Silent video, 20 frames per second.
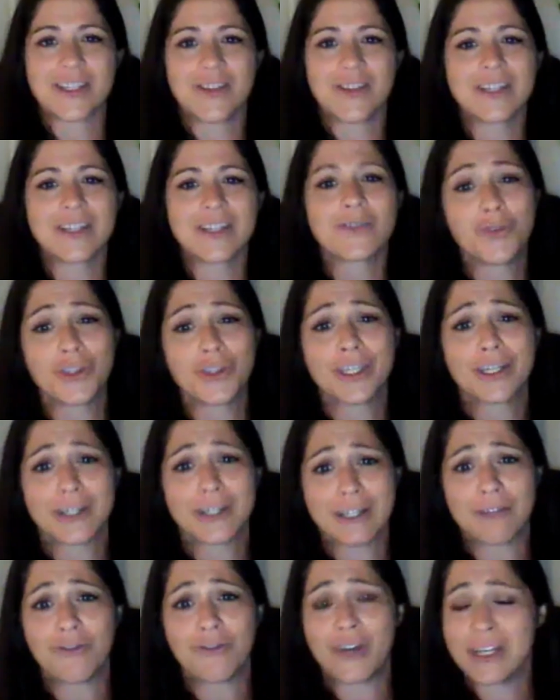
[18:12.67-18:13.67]
So that's really
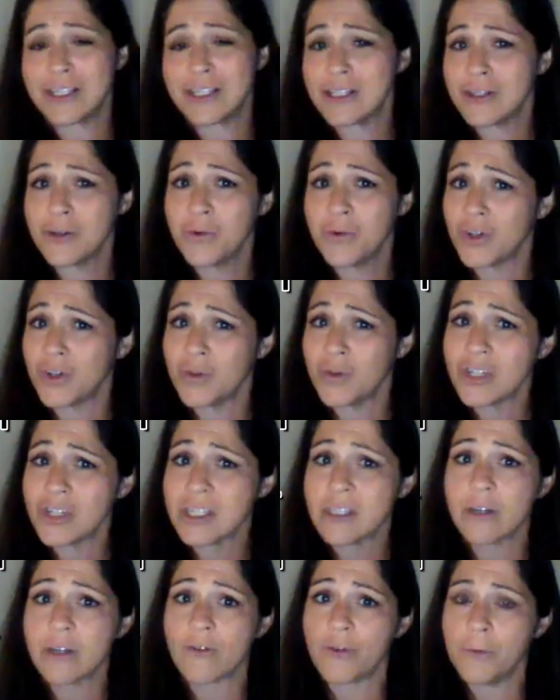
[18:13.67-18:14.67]
good advice too. And don't
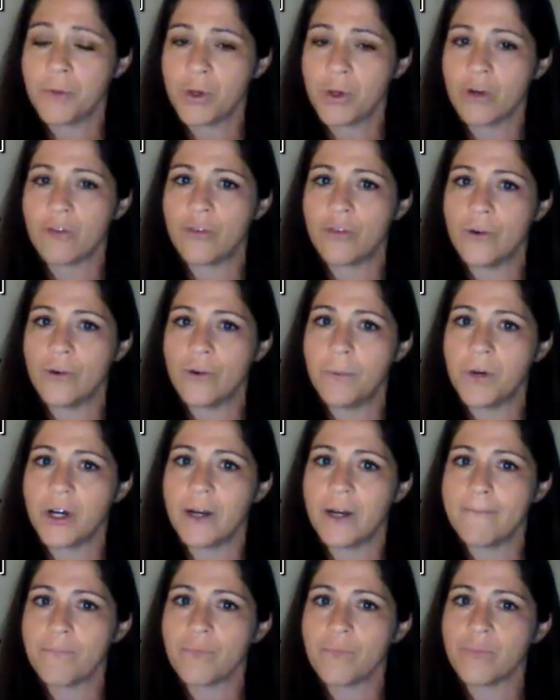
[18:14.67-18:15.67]
just look for beautiful,
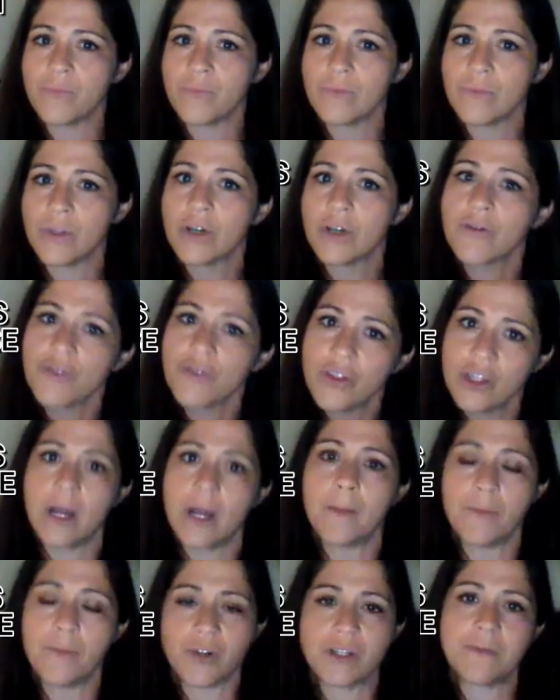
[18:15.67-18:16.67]
but look for the
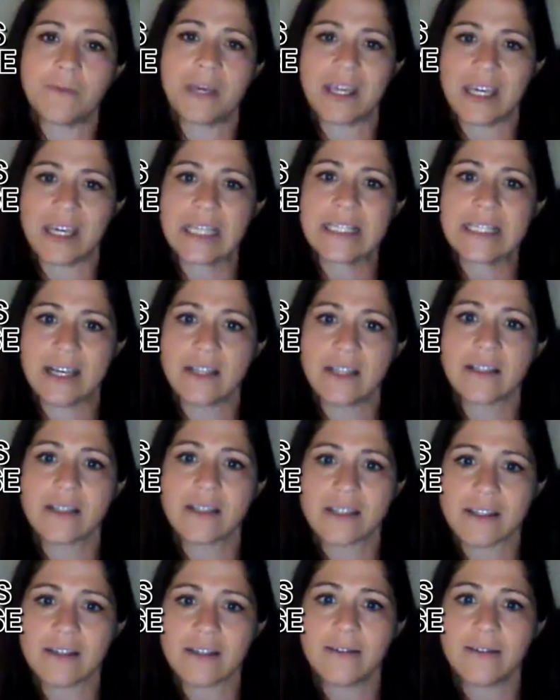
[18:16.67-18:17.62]
numbers making sense.